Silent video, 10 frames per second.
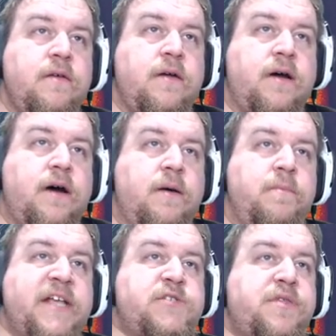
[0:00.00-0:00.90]
one
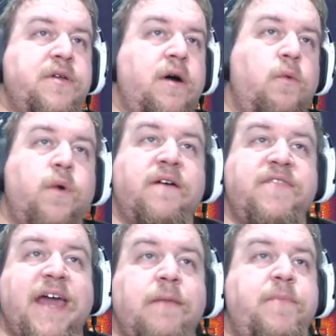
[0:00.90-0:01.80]
of
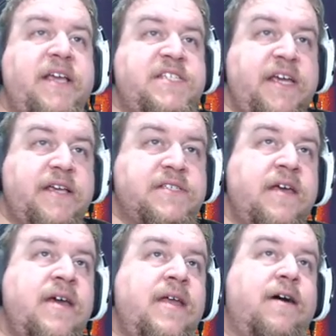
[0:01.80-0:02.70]
the NPCs.
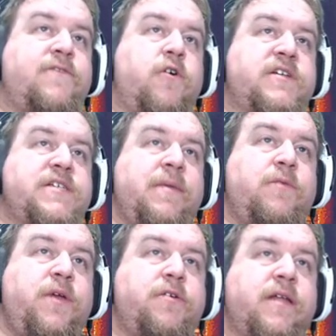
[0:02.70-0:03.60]
Now, of course, I
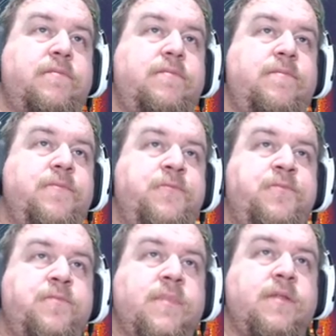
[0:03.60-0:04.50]
mean, we'll
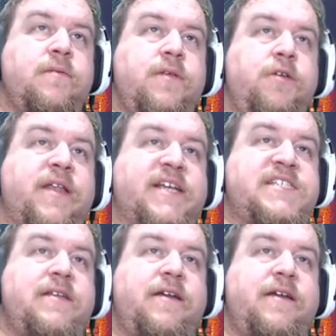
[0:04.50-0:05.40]

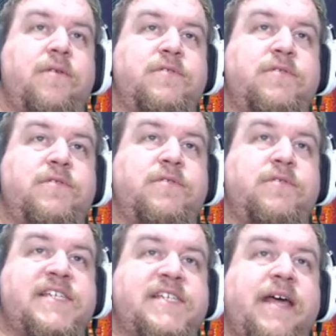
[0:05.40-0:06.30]
just like
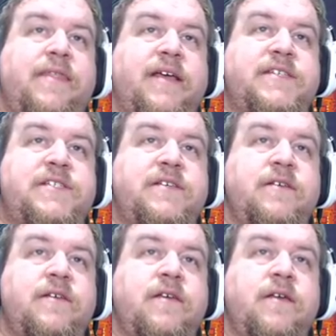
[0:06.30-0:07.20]
extend this
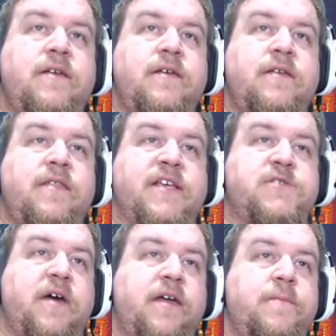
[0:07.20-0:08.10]

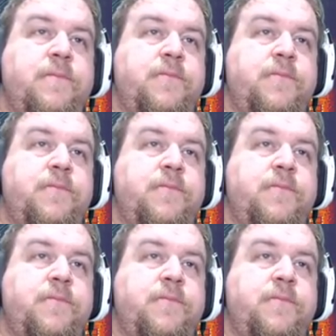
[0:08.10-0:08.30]
way.